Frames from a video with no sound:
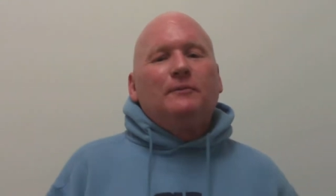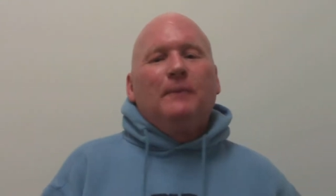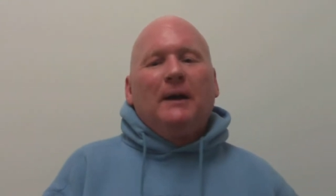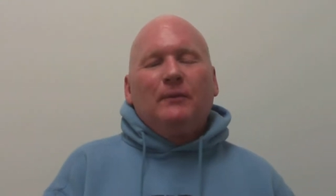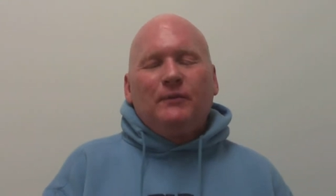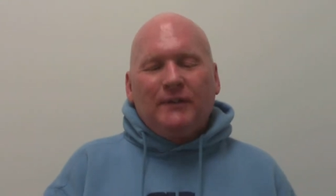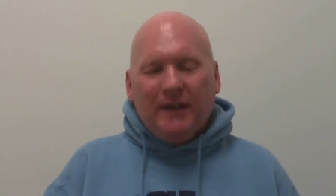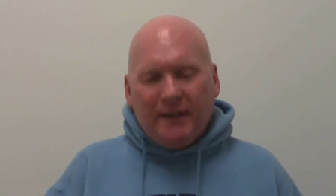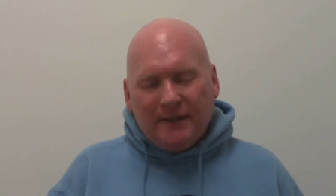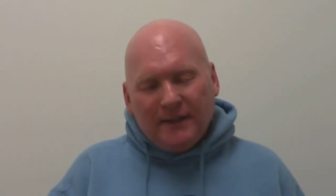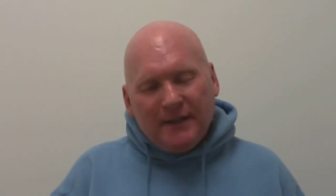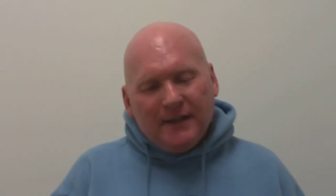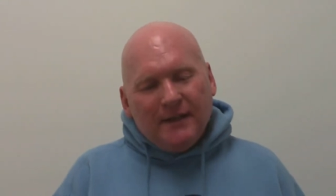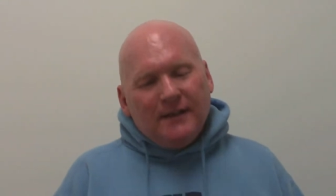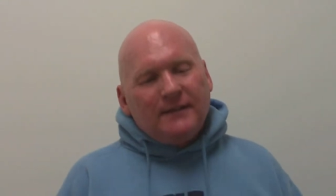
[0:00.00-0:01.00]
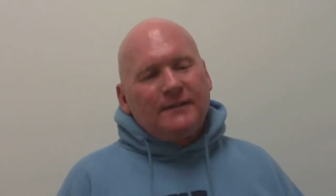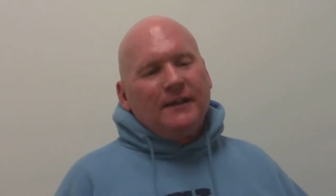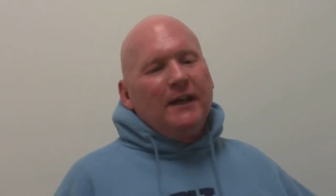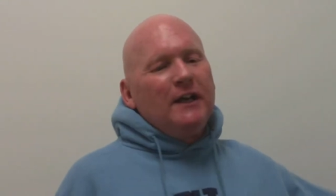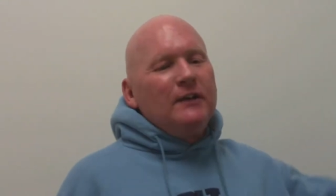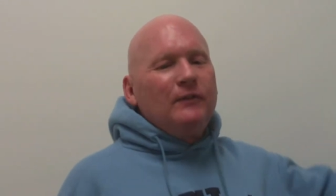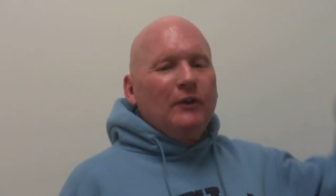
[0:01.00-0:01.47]
Mom said,
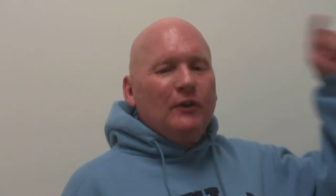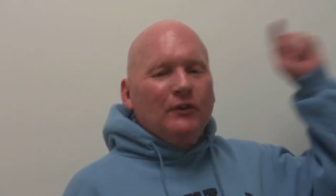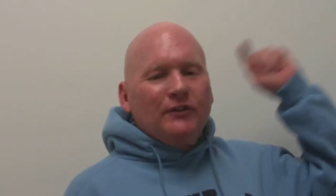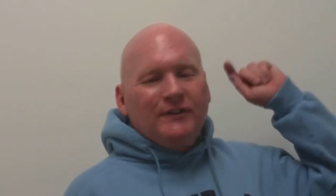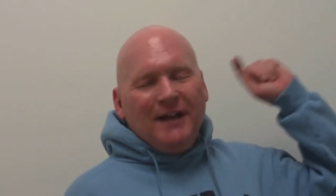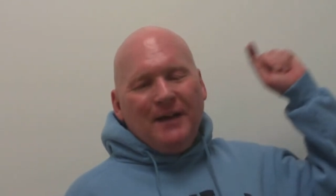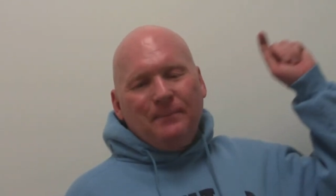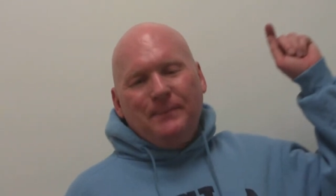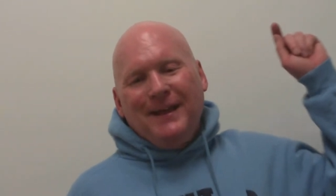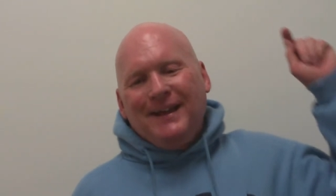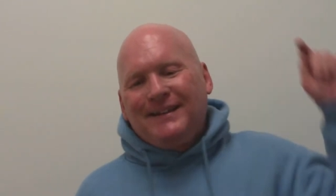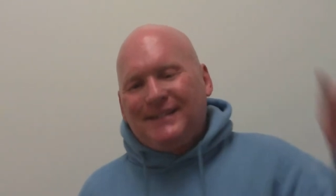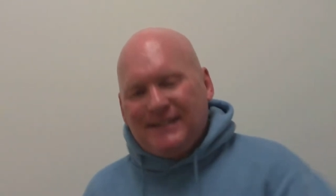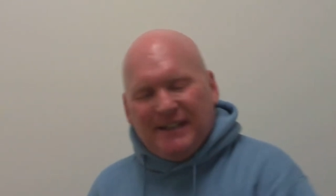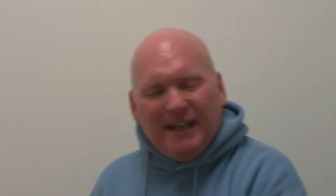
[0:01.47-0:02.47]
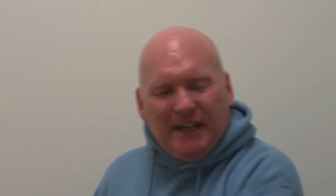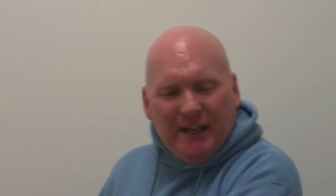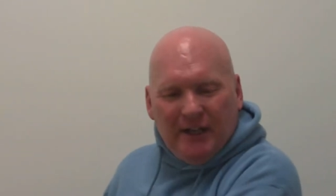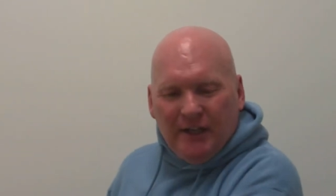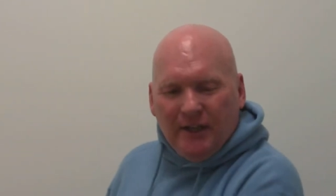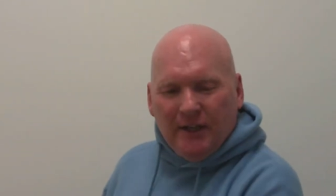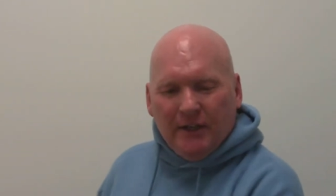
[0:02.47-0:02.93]
Son, if you don't stop that
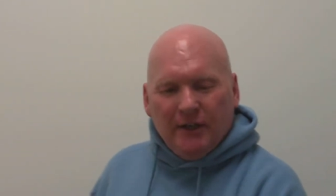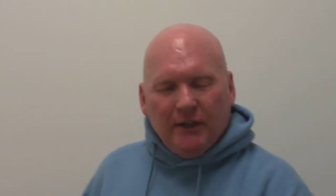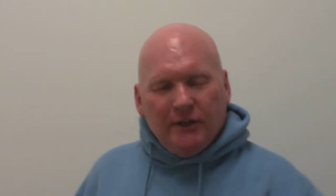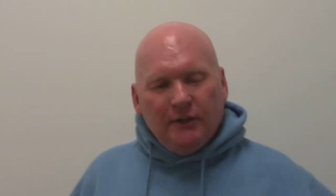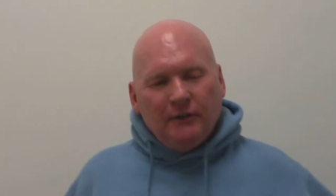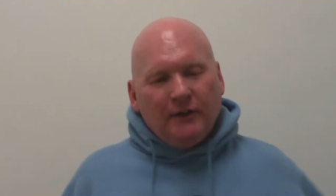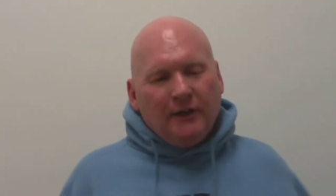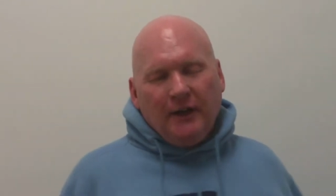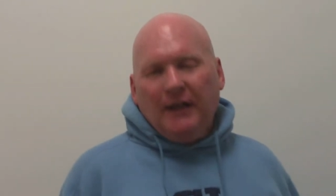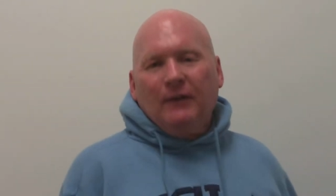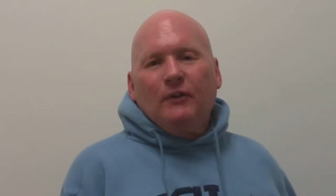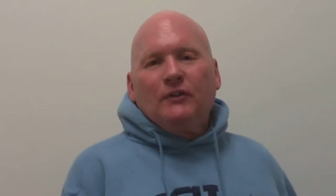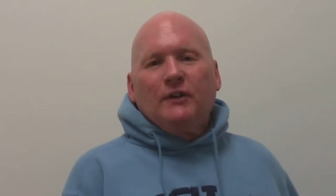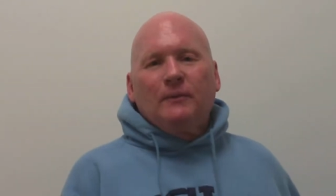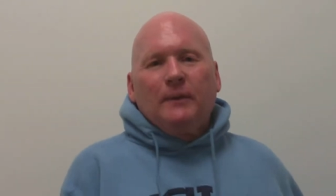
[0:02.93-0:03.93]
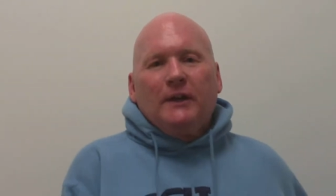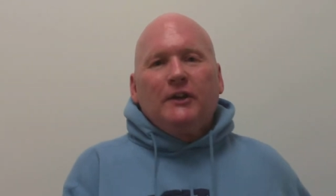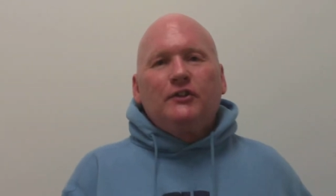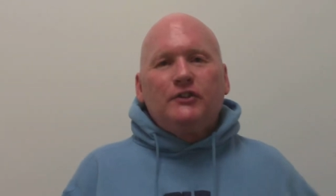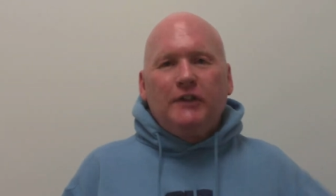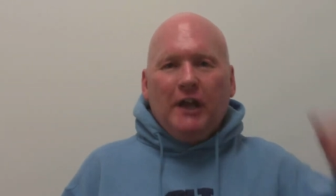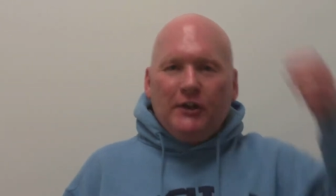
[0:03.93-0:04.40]
singing, you little Elvis, I'm going to
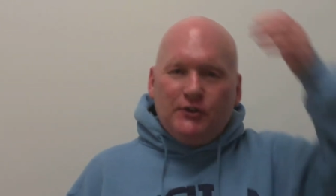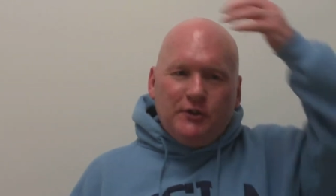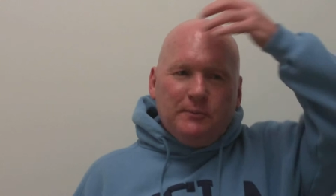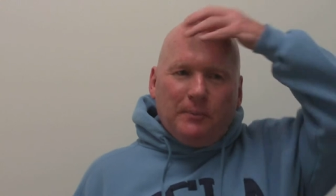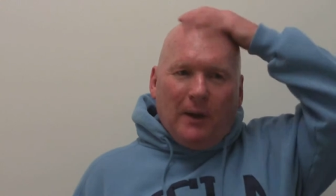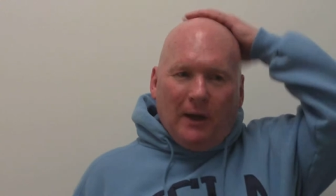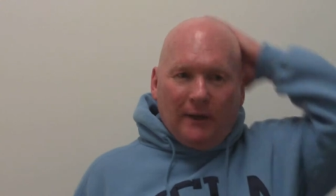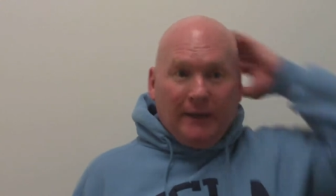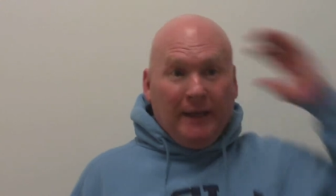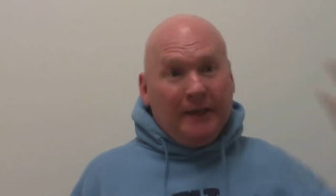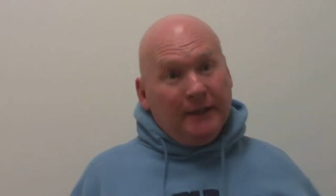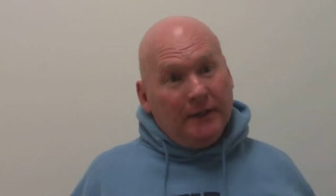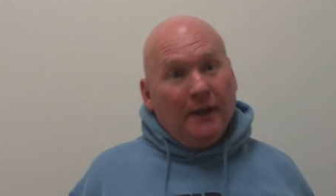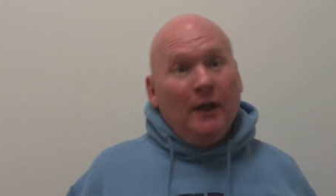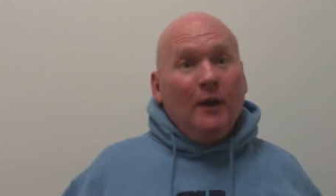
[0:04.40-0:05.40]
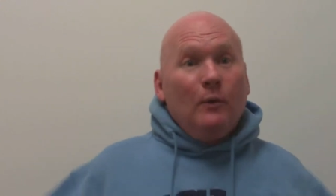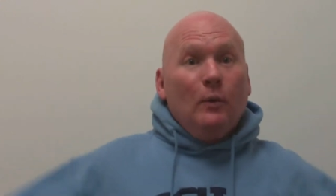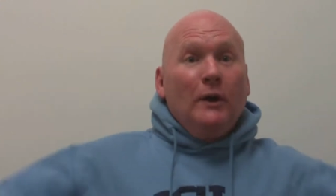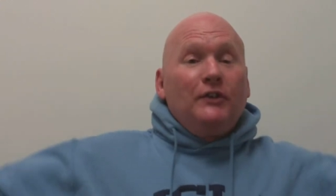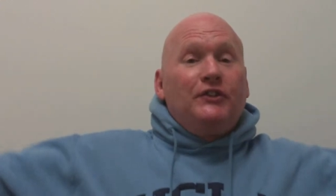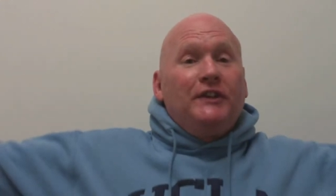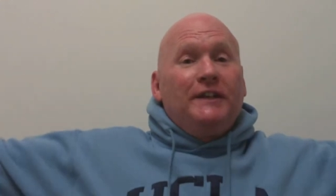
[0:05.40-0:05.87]
snatch you bald headed.
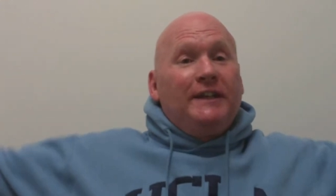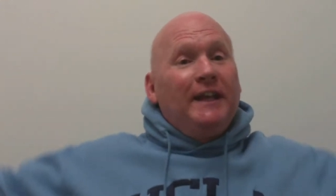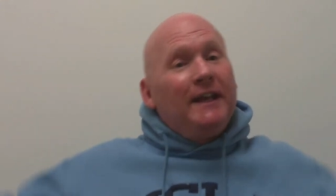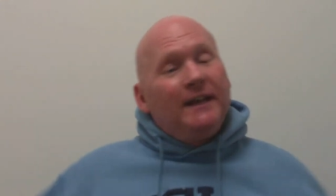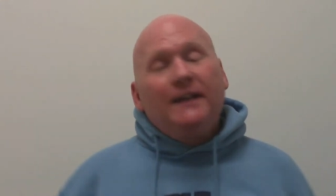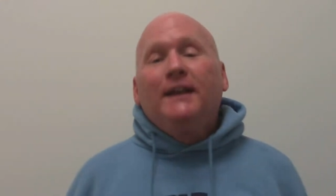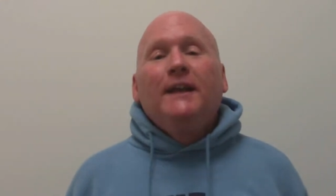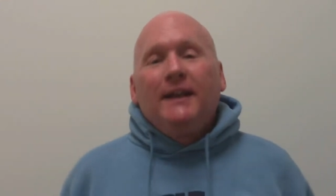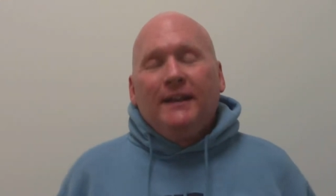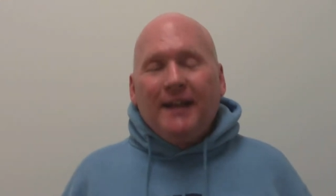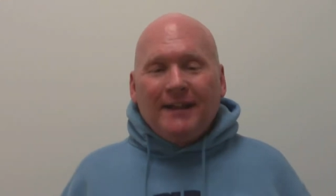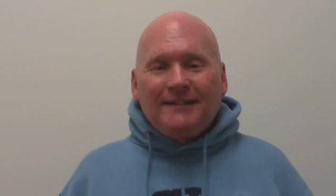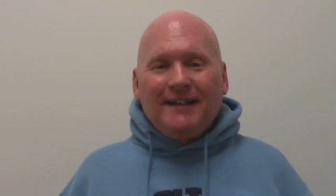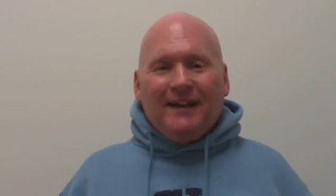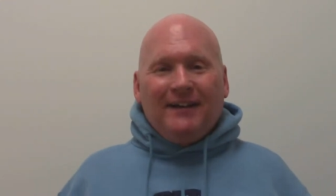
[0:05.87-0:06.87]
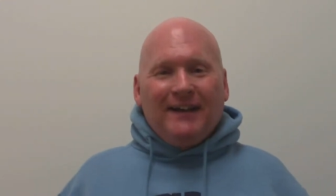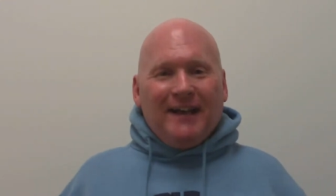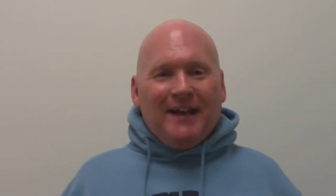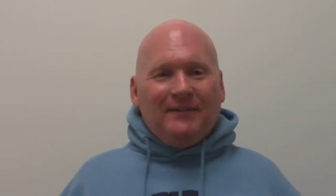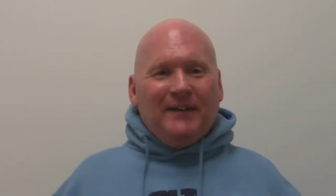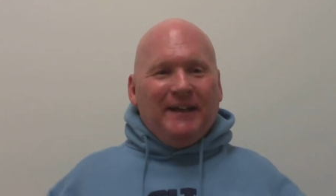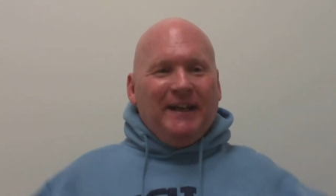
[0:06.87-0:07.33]
Well, she did. That's how I
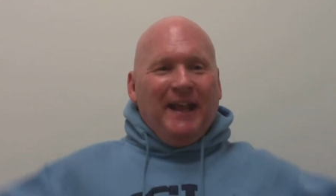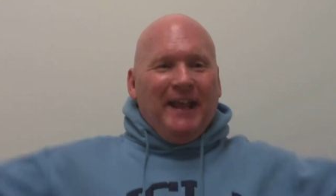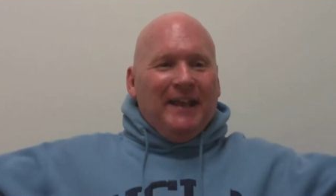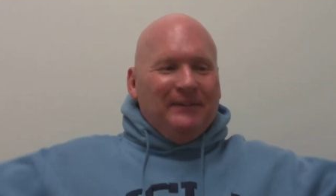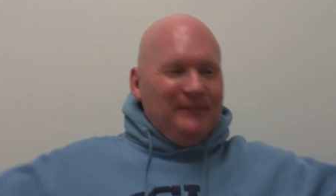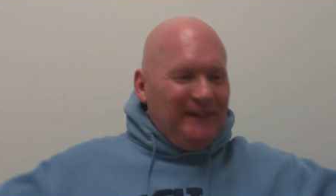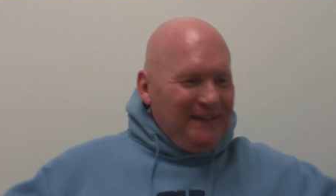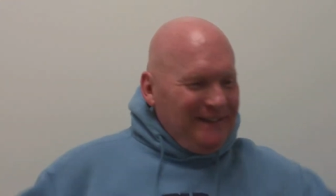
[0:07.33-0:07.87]
got my name.